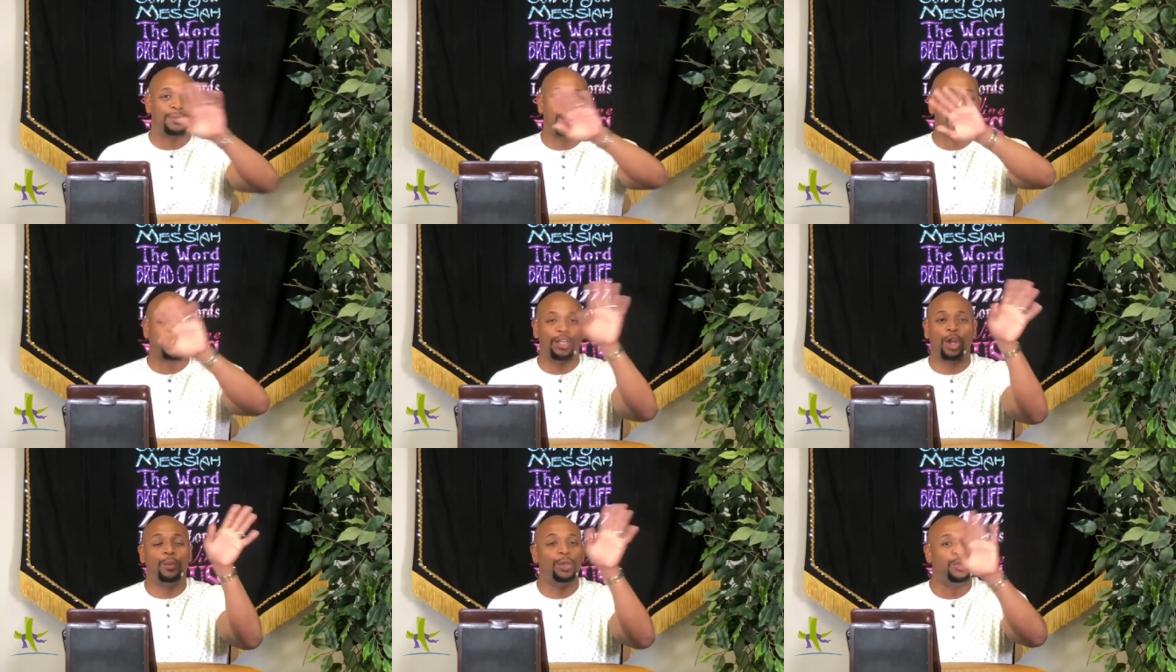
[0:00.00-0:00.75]
bless the
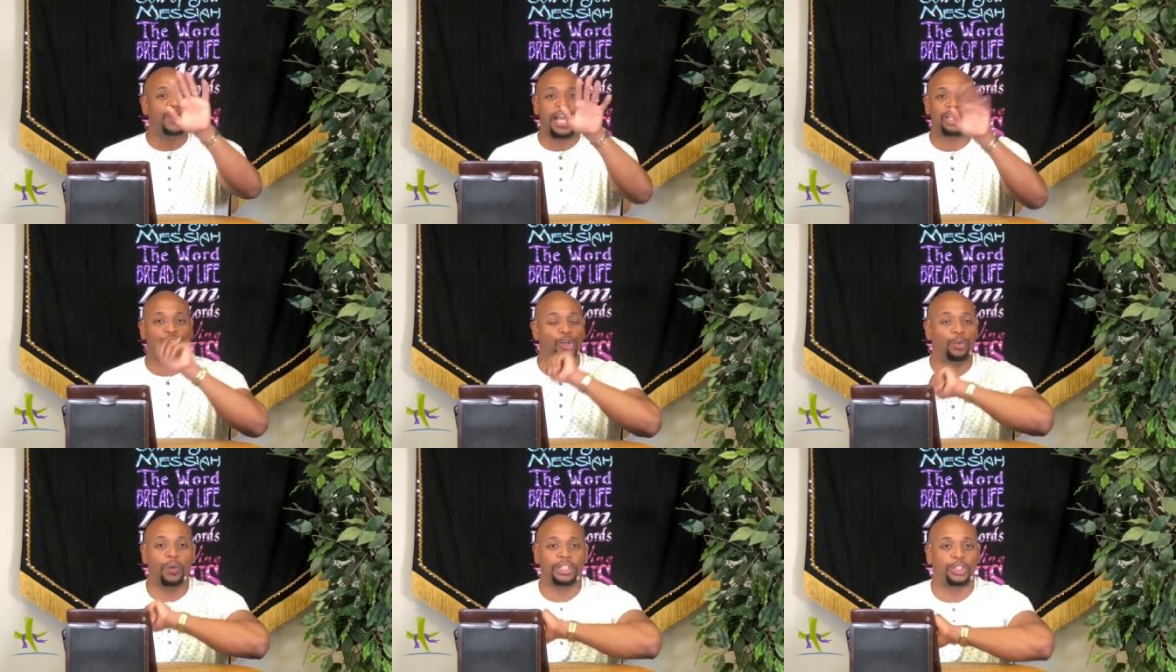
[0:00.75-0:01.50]
Lord, when you're not
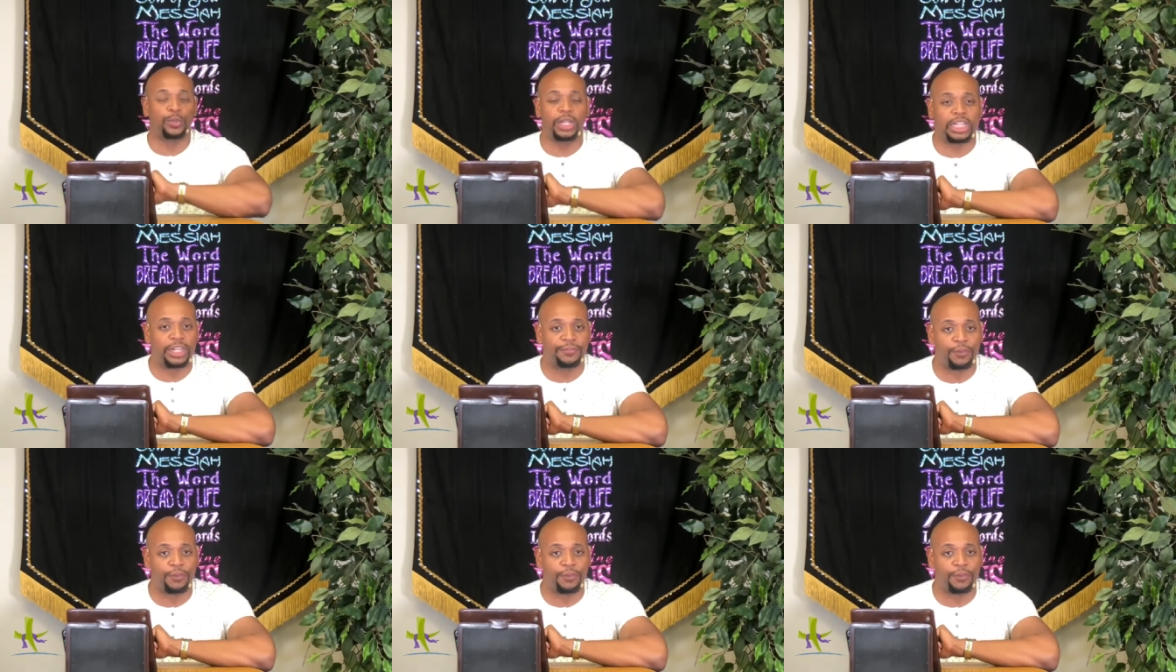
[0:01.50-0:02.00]
sure what you're looking